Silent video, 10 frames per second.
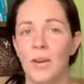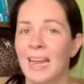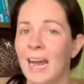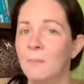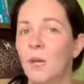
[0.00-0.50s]
And
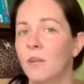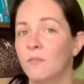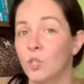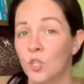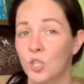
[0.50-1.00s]
I'm not even
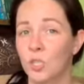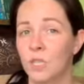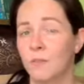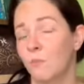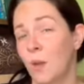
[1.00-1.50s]
sure
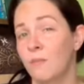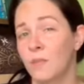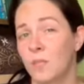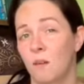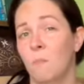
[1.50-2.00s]
if ravens
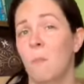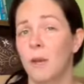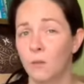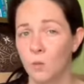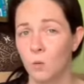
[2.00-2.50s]
are
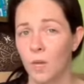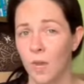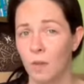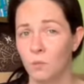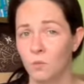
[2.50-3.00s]
migratory
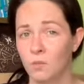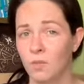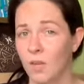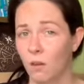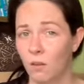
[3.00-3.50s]
animals
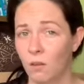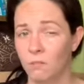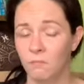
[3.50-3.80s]
at all,